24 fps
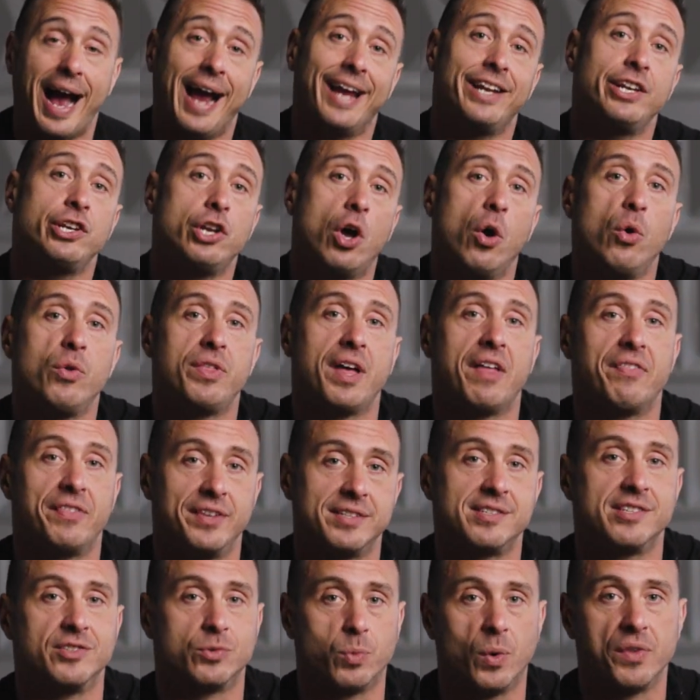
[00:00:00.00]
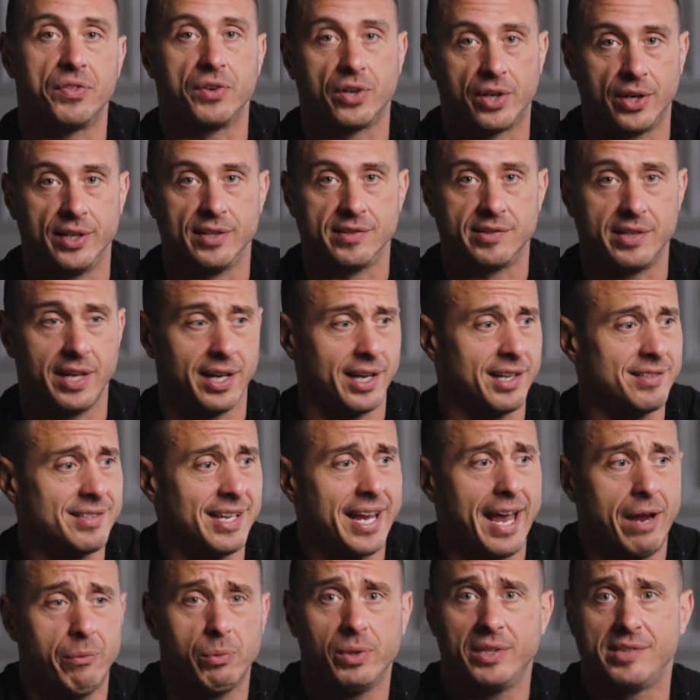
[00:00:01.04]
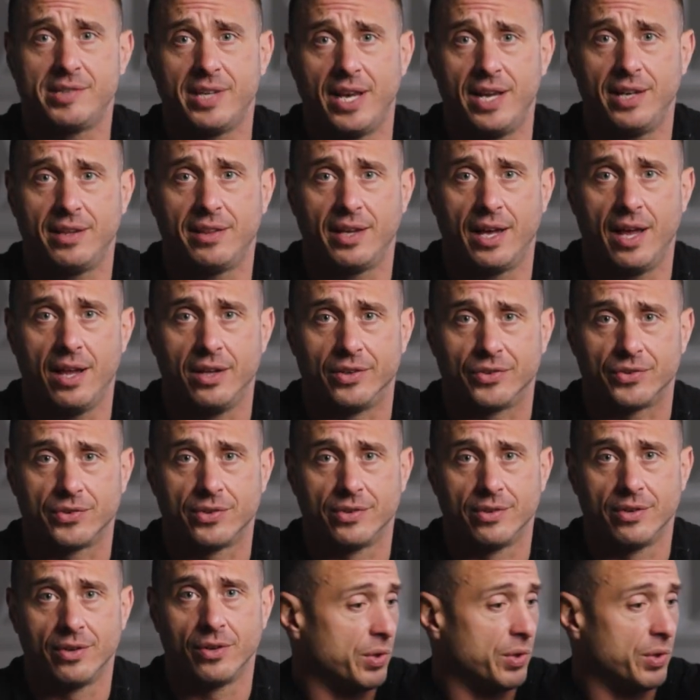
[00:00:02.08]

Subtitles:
I know that this is what they're gonna say because they can't really say anything else.